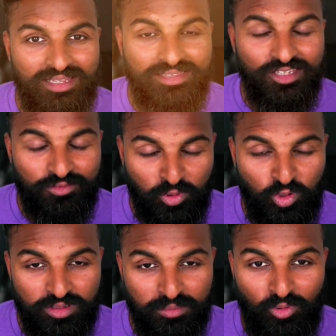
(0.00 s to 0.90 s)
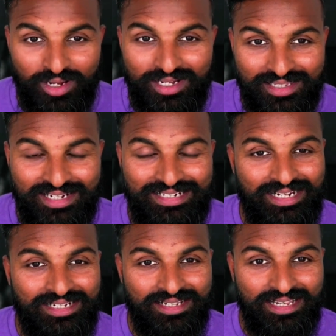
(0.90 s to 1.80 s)
this proves the point that
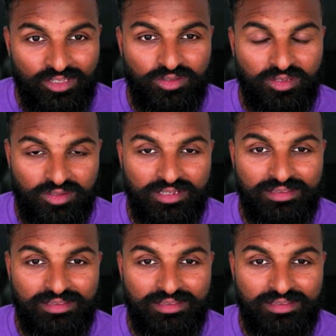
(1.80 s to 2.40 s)
data is still the